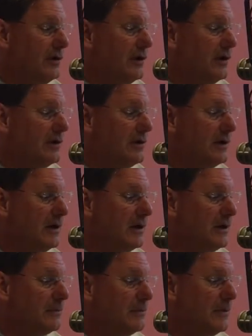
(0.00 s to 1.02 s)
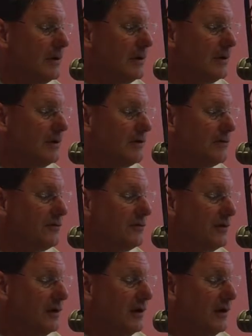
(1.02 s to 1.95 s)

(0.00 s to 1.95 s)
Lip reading: and it's